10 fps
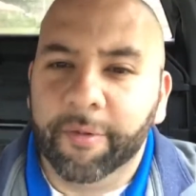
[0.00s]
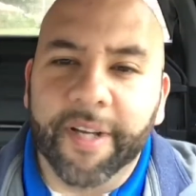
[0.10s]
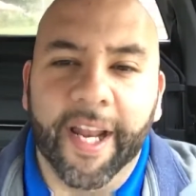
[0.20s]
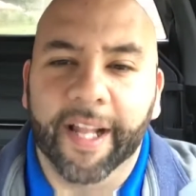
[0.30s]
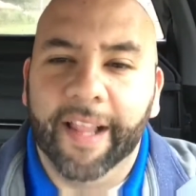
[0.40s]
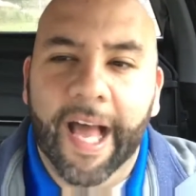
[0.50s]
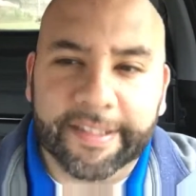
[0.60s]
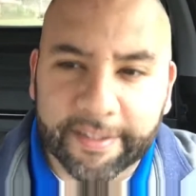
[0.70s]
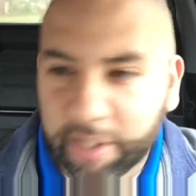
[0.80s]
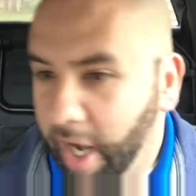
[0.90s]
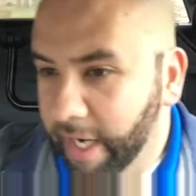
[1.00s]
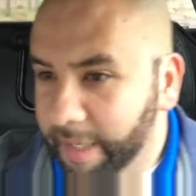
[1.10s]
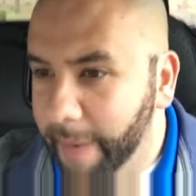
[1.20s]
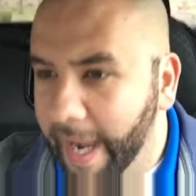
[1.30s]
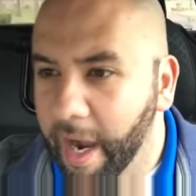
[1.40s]
We got a lot to talk
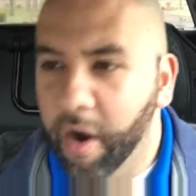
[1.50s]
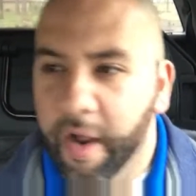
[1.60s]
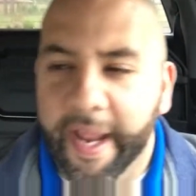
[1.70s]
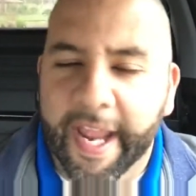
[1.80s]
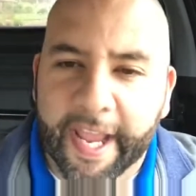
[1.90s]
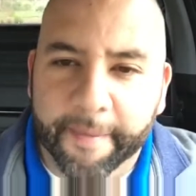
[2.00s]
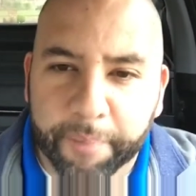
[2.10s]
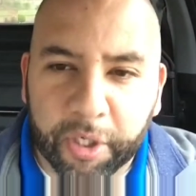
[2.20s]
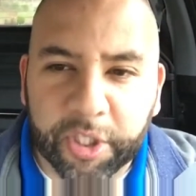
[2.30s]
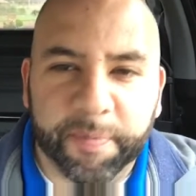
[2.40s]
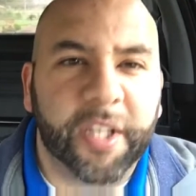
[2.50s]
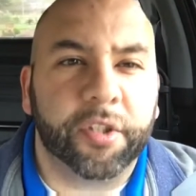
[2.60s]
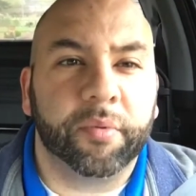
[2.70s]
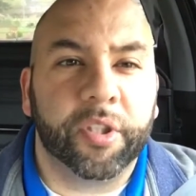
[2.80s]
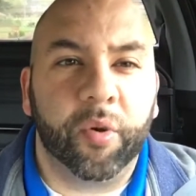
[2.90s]
about, and per
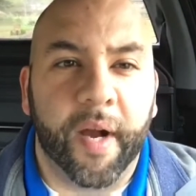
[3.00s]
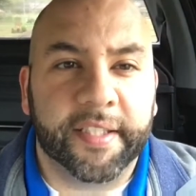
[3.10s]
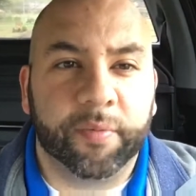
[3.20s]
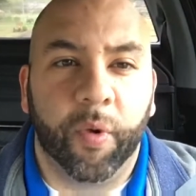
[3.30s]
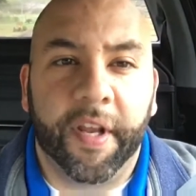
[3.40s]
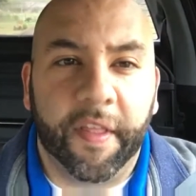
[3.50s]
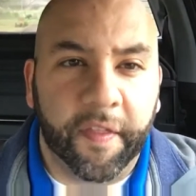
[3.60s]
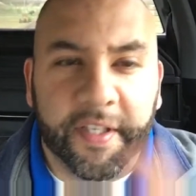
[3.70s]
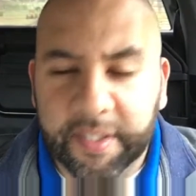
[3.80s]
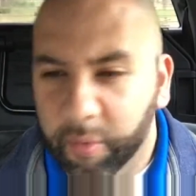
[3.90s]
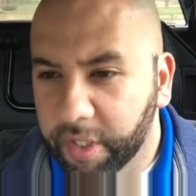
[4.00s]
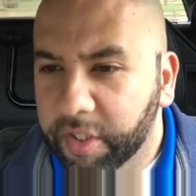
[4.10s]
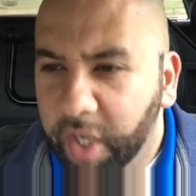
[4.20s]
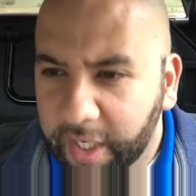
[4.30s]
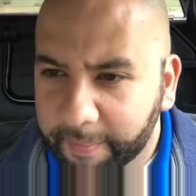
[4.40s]
special request, one of the things I want
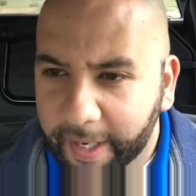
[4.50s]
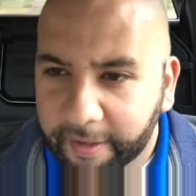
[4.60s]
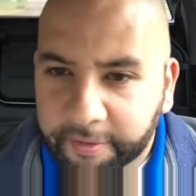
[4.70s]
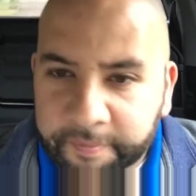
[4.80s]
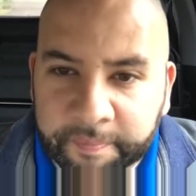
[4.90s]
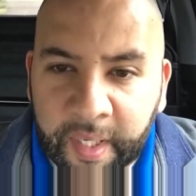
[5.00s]
to talk about